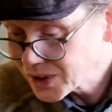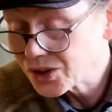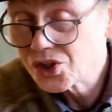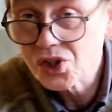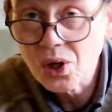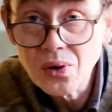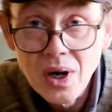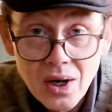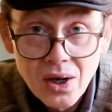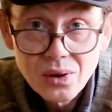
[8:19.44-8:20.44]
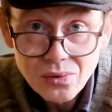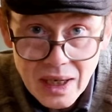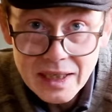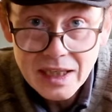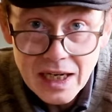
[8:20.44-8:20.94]
So,
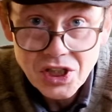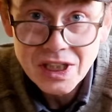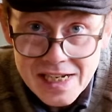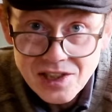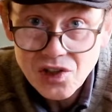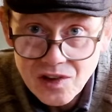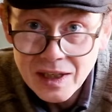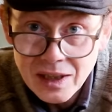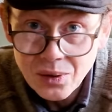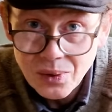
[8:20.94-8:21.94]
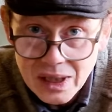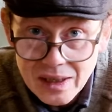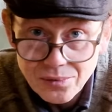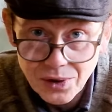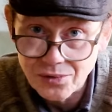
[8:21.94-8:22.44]
radiation is a thing that we
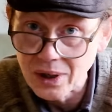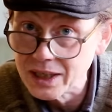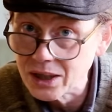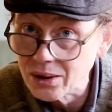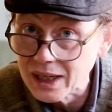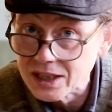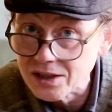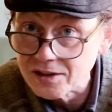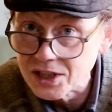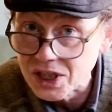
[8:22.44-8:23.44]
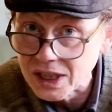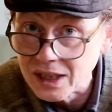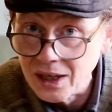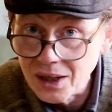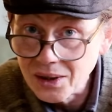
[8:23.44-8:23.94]
live with.
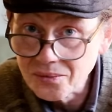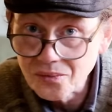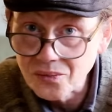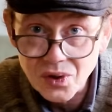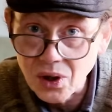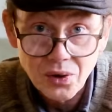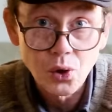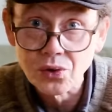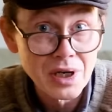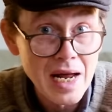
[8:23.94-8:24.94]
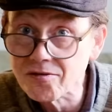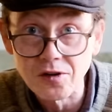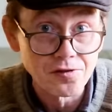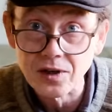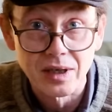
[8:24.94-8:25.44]
Radioactivity, you know, you're never
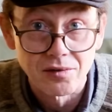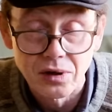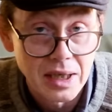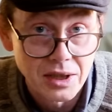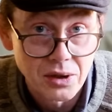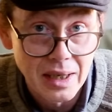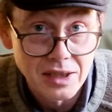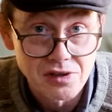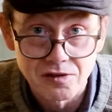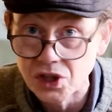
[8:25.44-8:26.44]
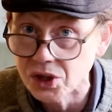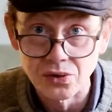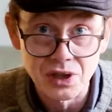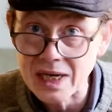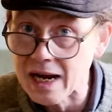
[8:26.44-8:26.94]
free of radioactivity, you're
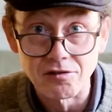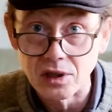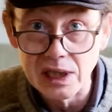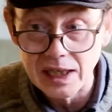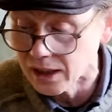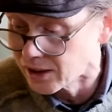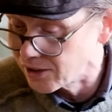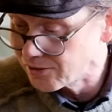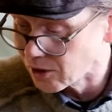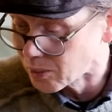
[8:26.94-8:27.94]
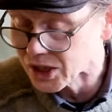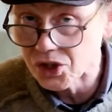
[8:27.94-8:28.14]
never clear from it.